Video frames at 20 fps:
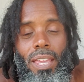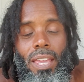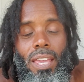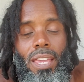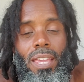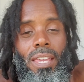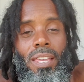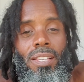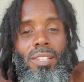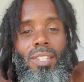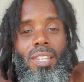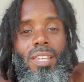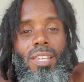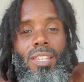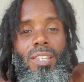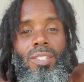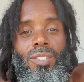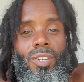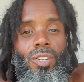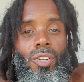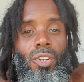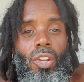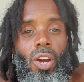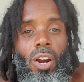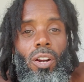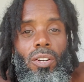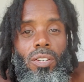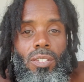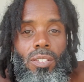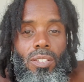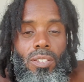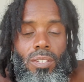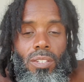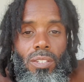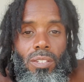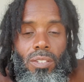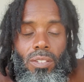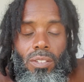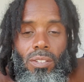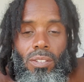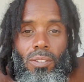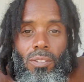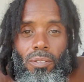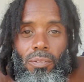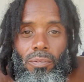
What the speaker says: is he's a narcissist.